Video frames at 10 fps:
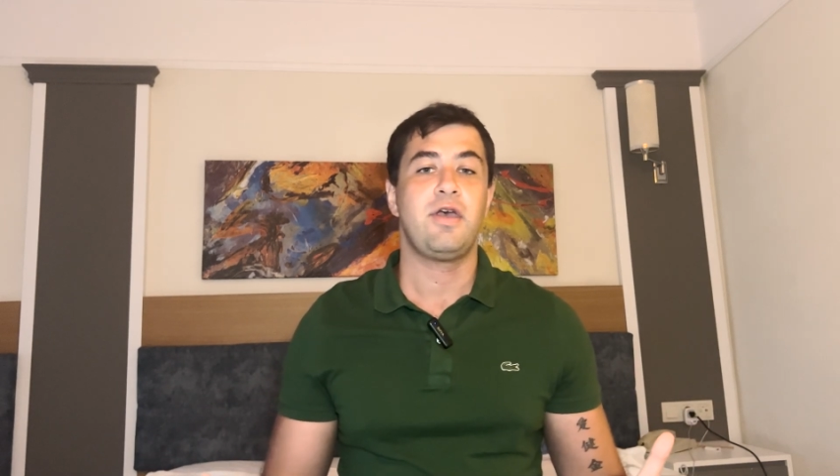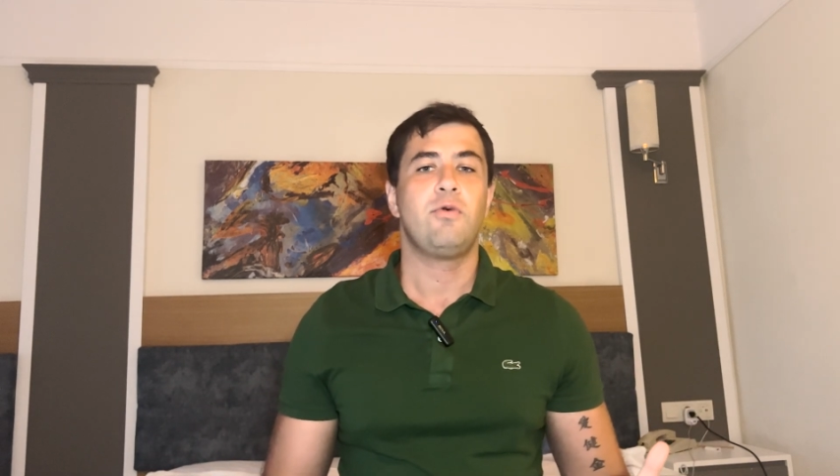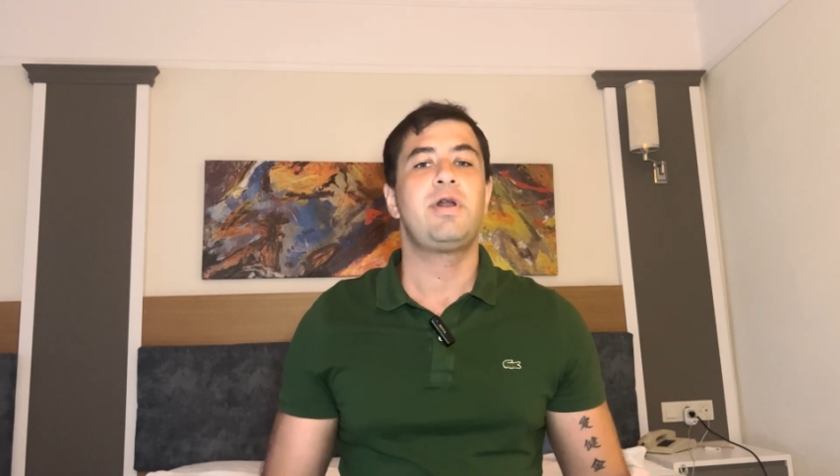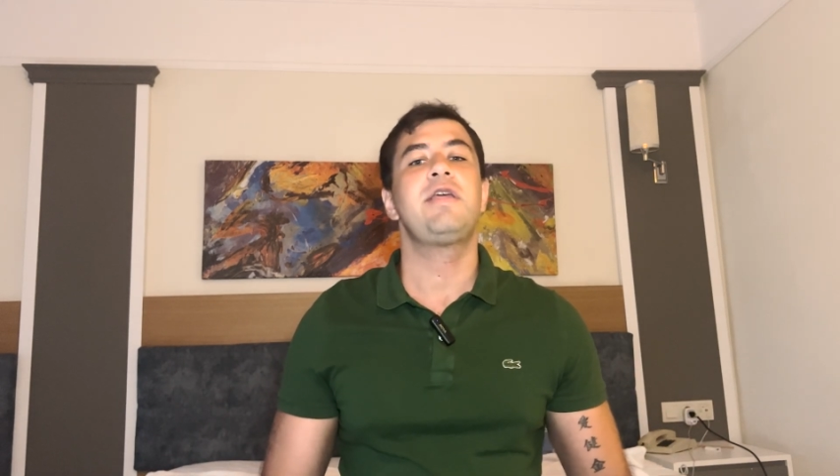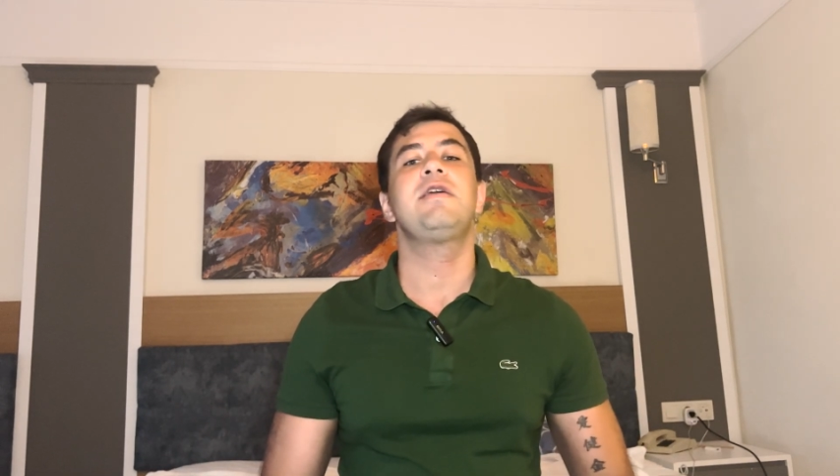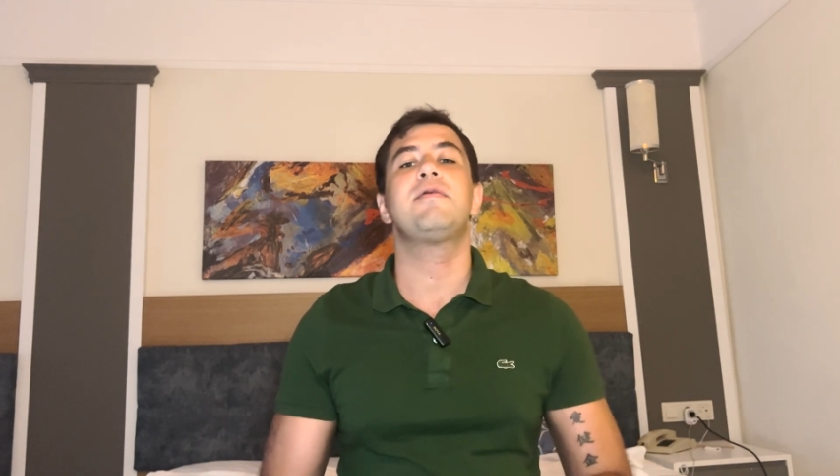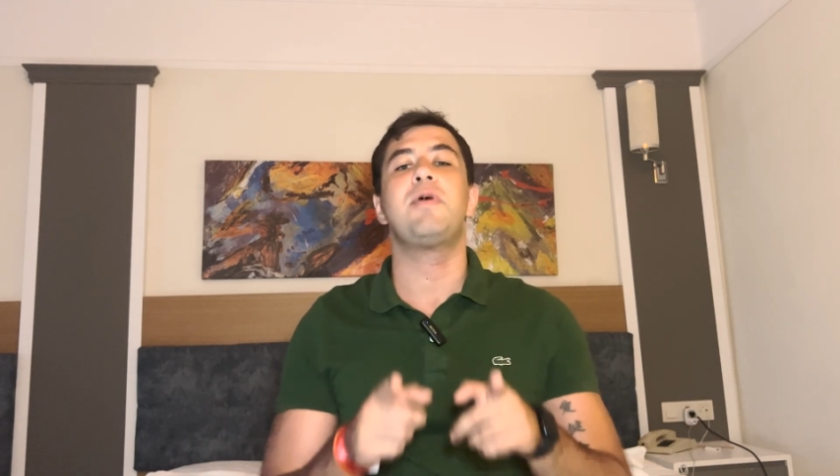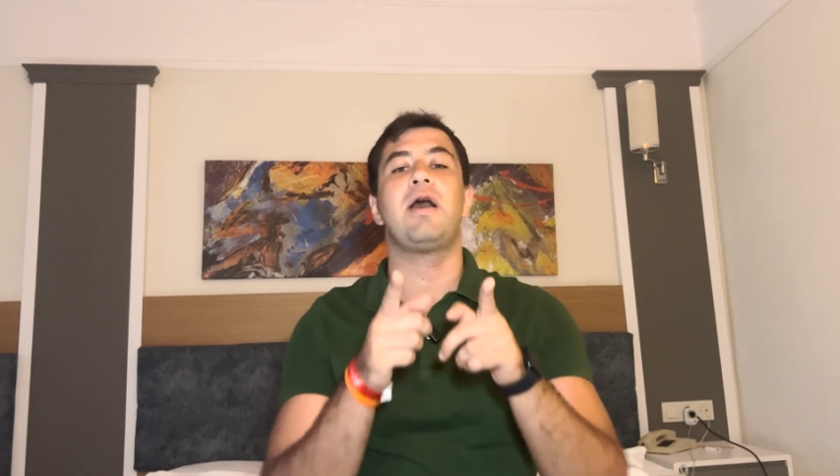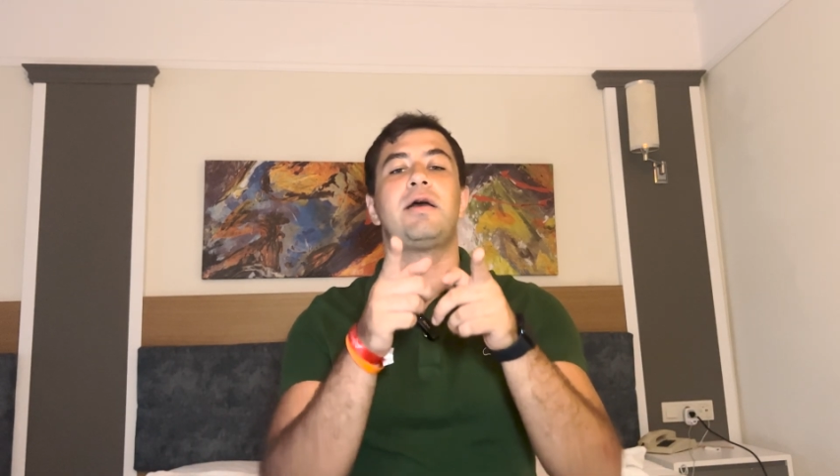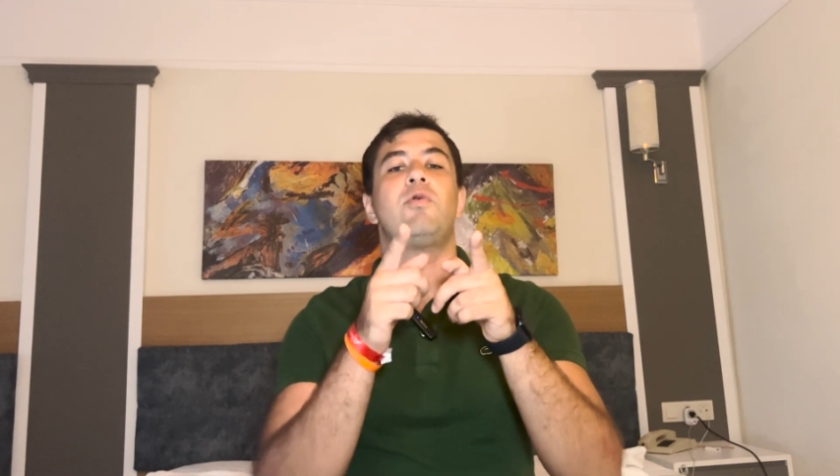What do you think
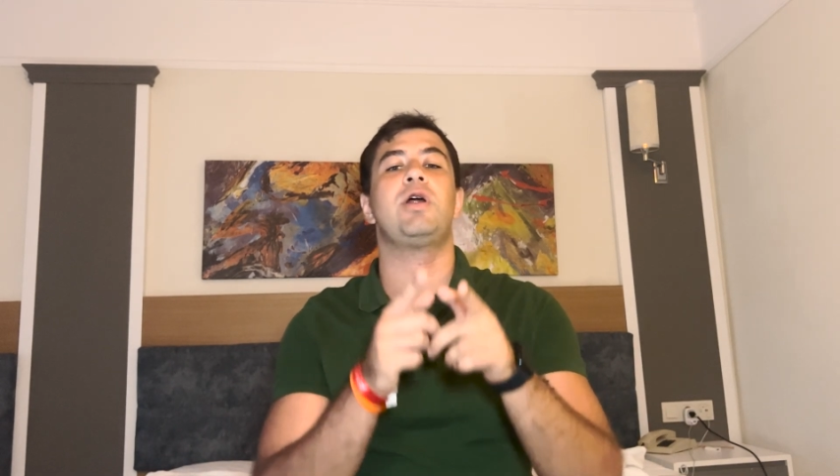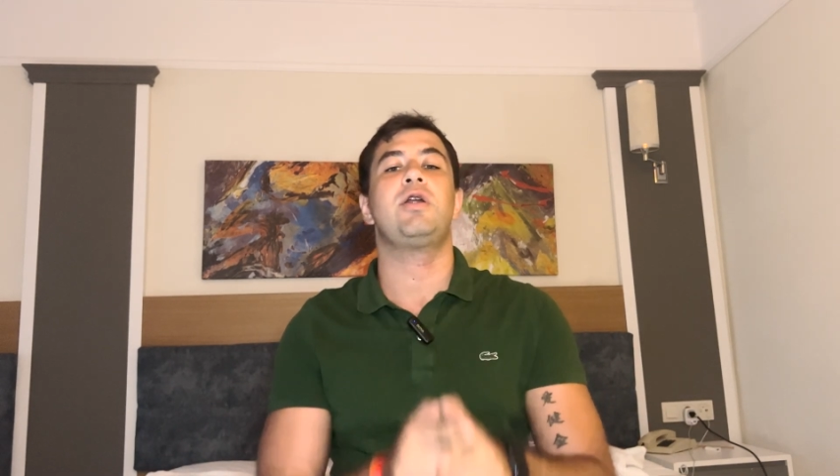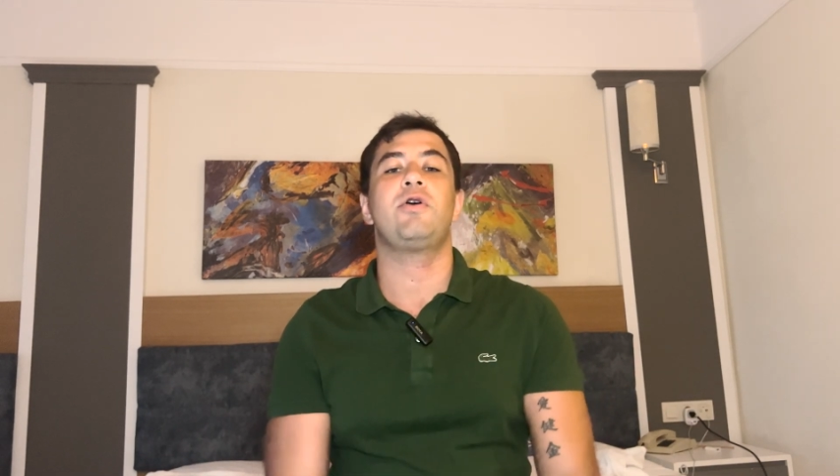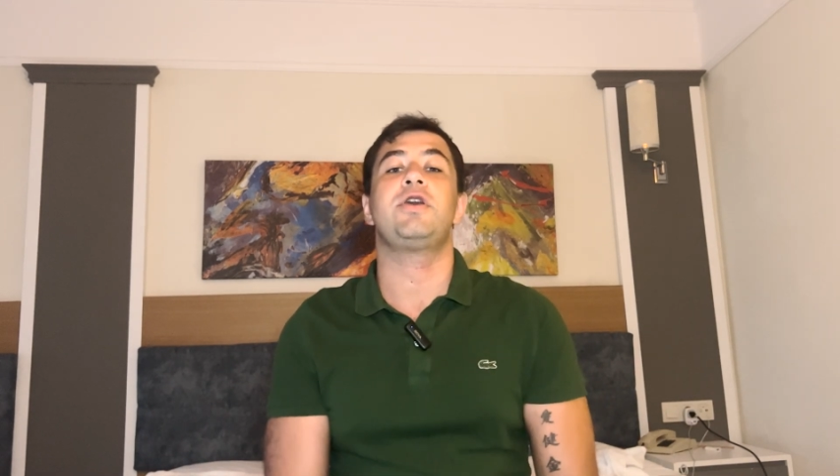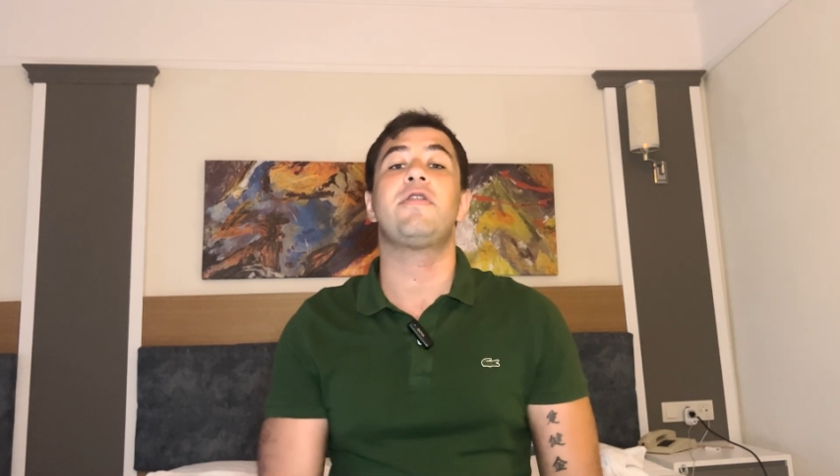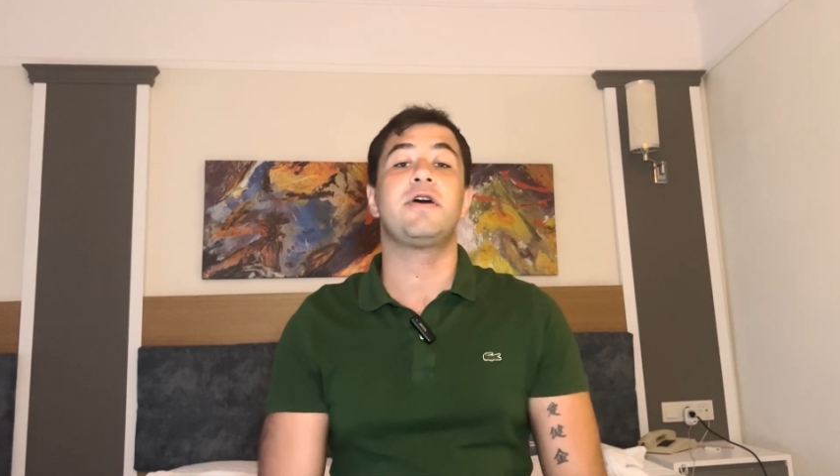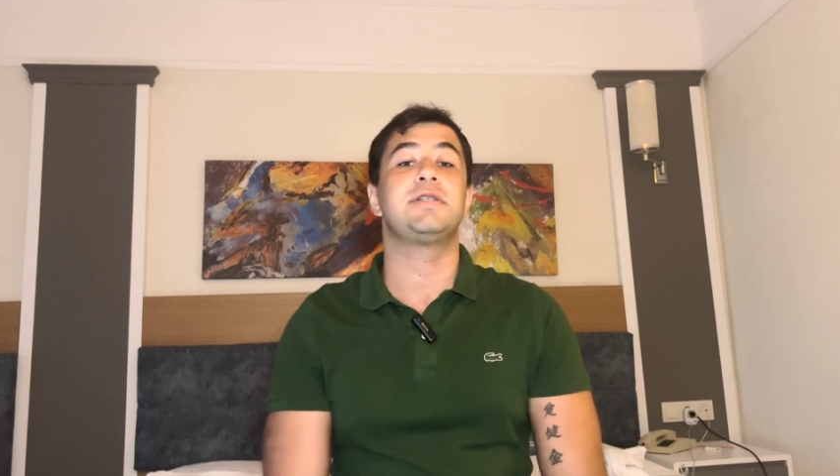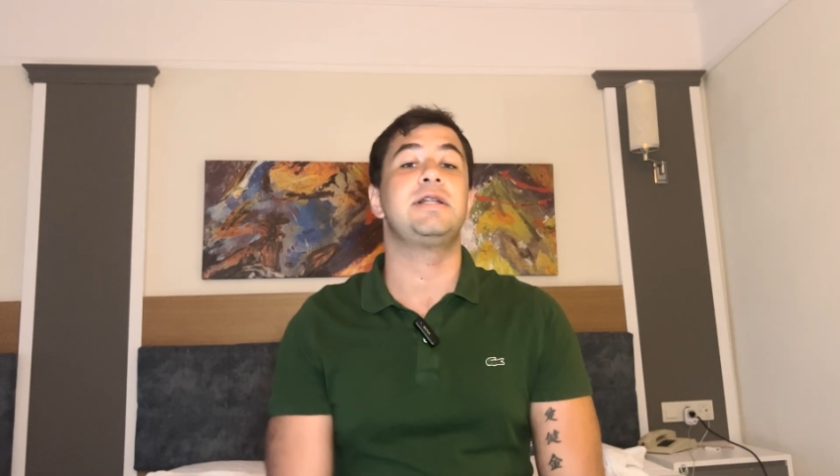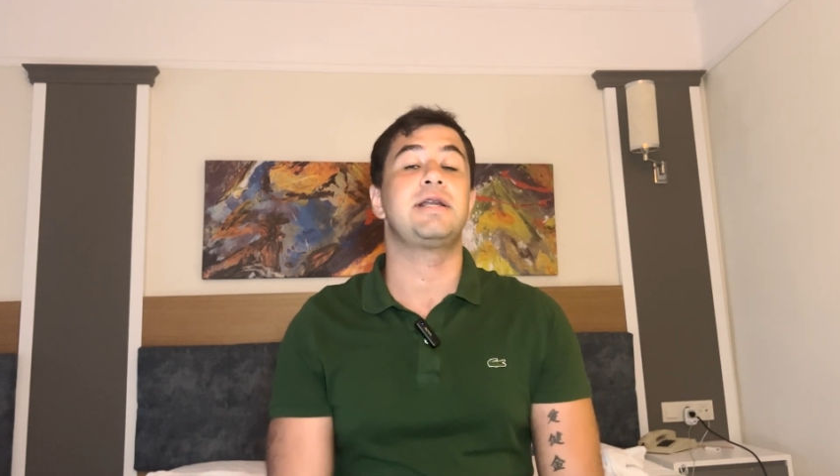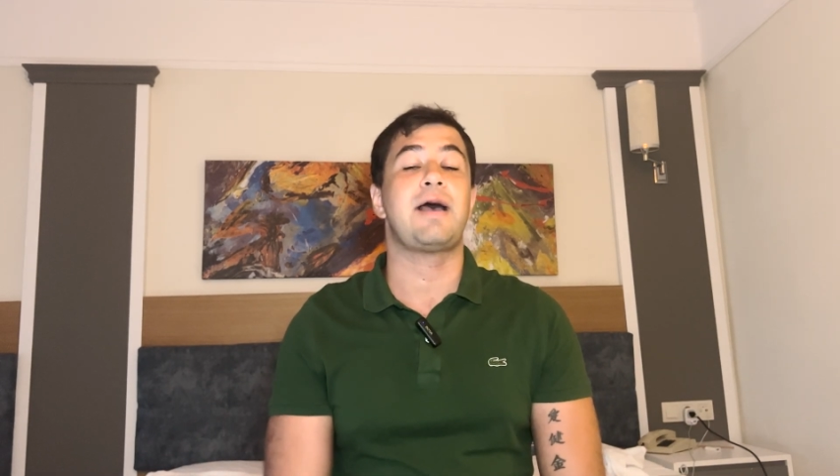about it? I want to know your
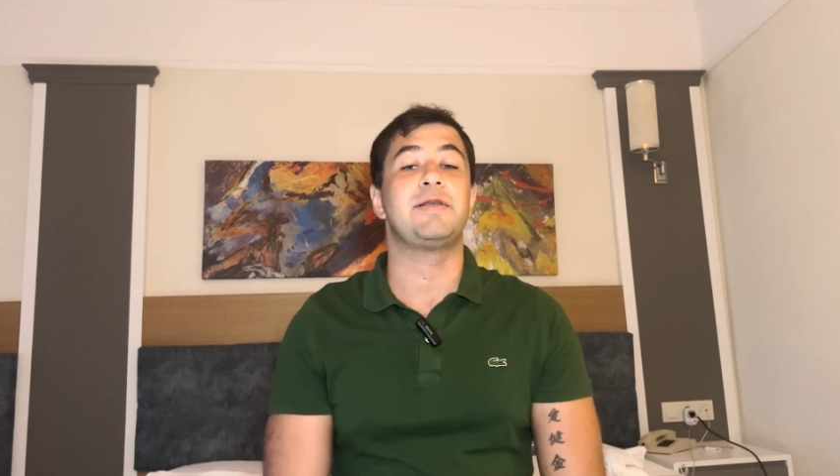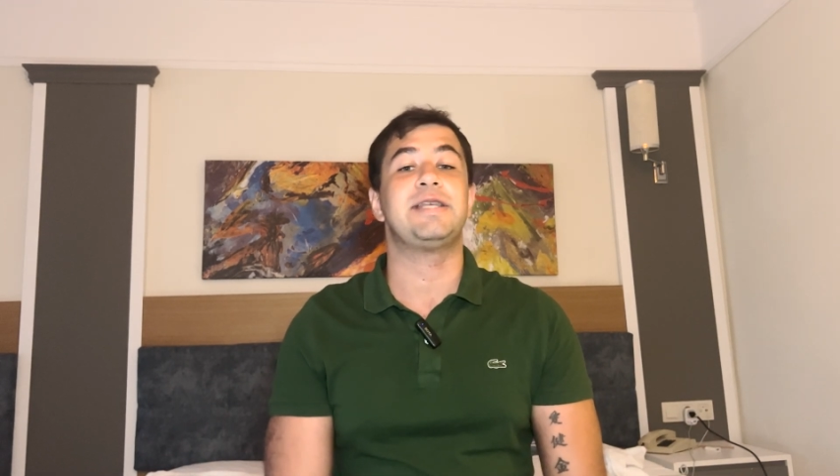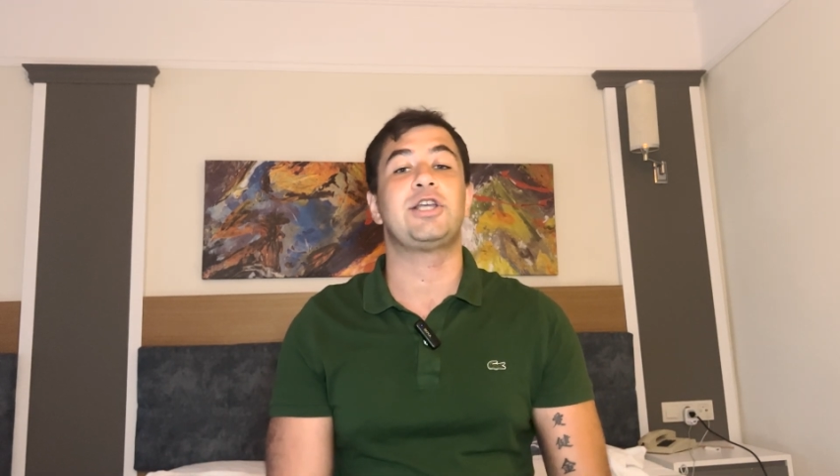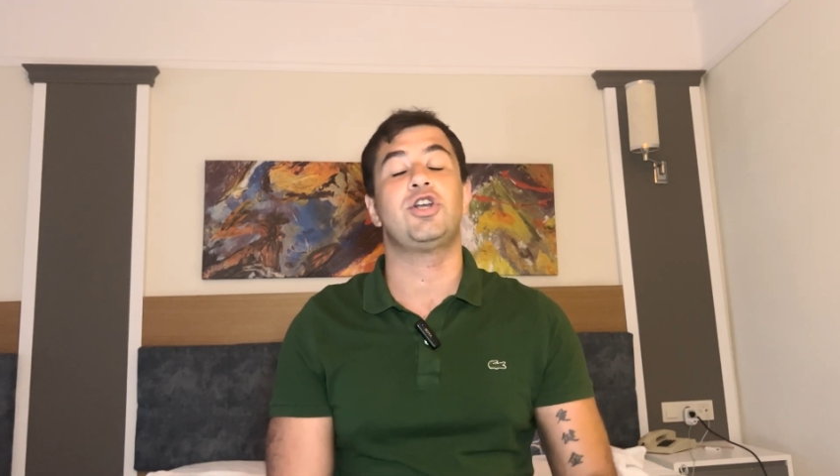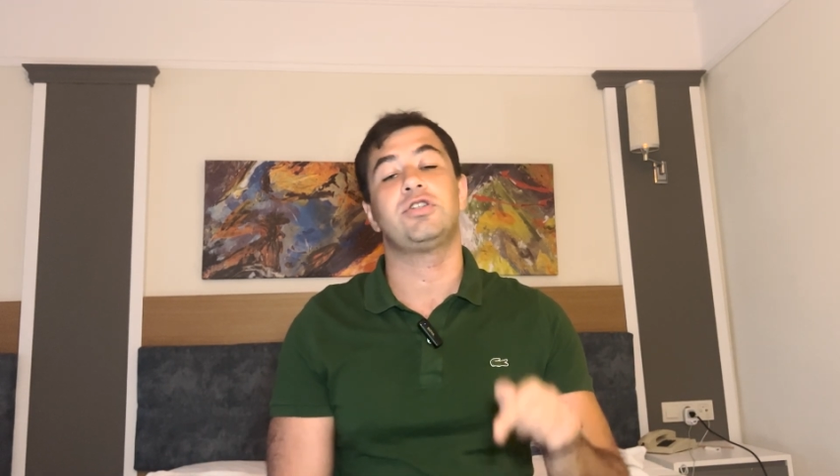thoughts in the comment section.